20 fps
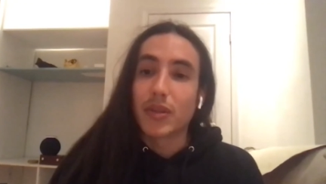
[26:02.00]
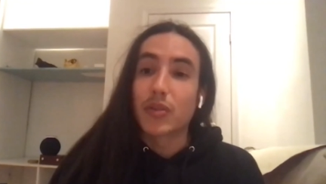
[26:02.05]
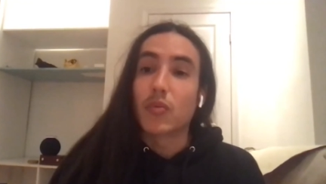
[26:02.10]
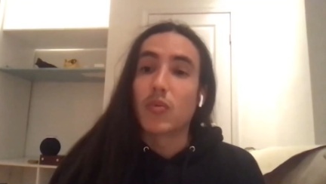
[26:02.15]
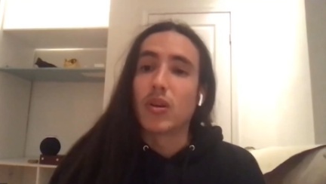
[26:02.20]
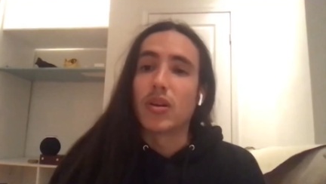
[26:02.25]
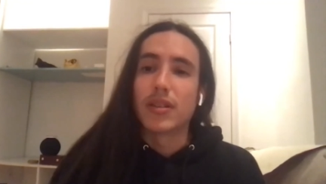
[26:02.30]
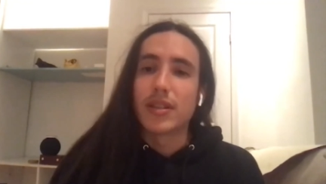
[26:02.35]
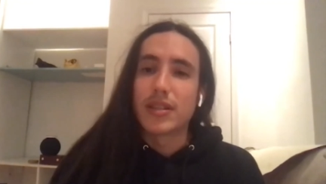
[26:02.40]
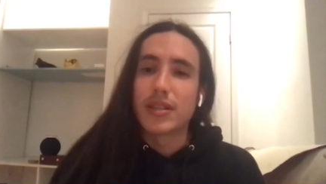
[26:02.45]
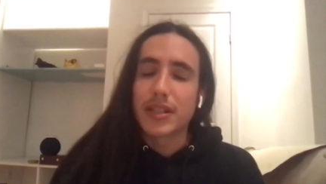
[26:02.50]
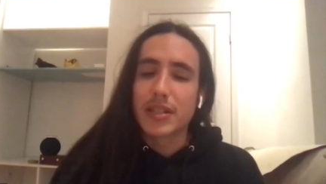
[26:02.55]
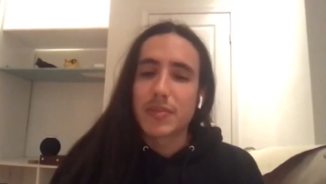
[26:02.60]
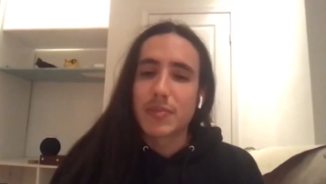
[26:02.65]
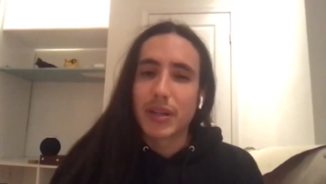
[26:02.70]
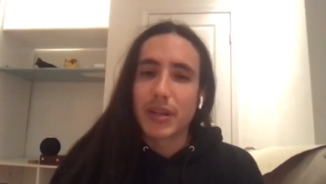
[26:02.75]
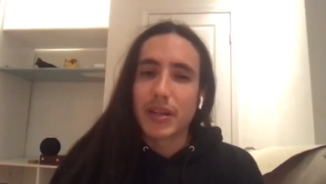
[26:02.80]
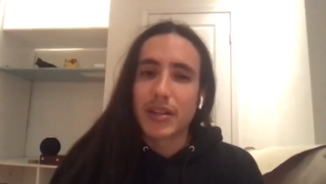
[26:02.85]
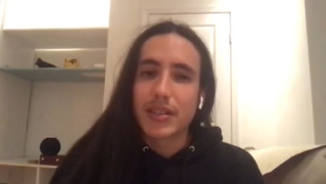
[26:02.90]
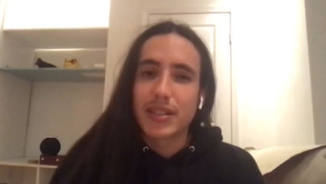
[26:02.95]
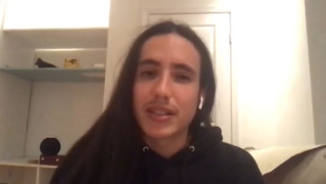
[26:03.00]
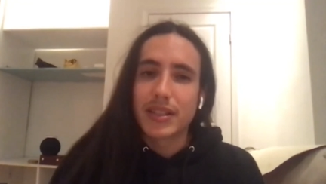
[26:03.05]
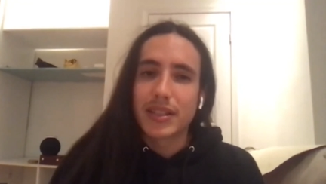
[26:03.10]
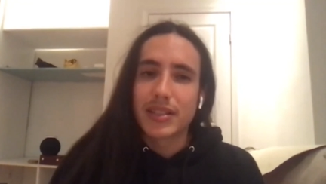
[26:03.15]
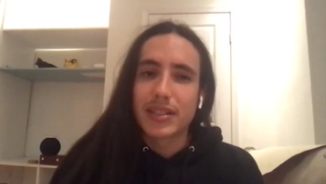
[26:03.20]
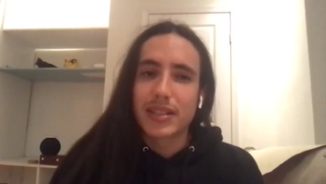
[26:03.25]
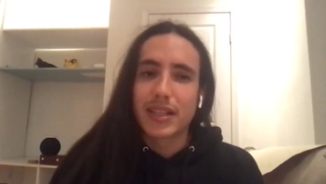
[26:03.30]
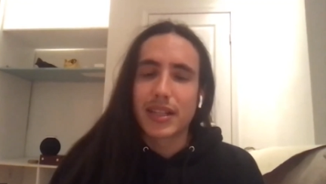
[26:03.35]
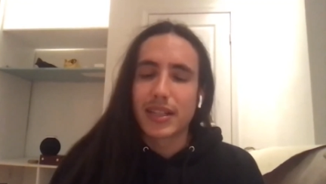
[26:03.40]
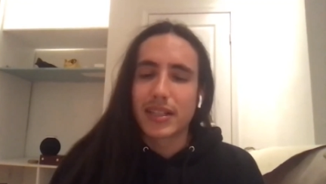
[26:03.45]
and what the world is
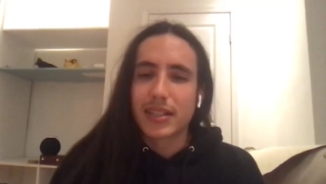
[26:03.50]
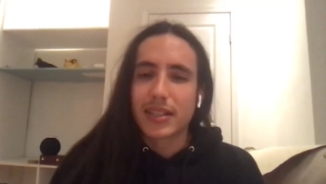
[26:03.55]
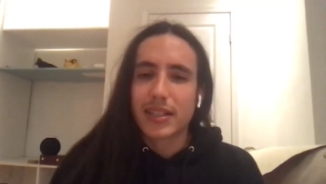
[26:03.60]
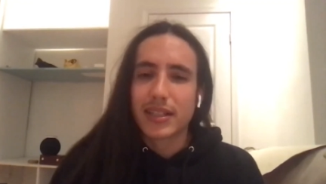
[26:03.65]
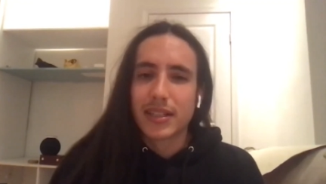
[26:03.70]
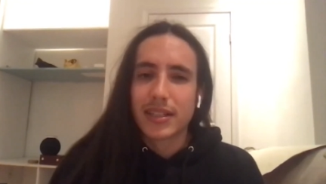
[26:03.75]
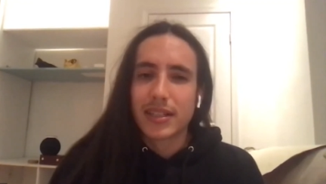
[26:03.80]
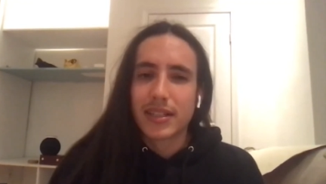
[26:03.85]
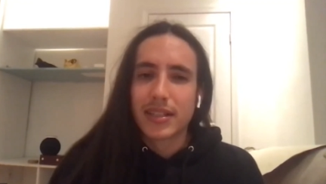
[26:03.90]
experiencing, is like,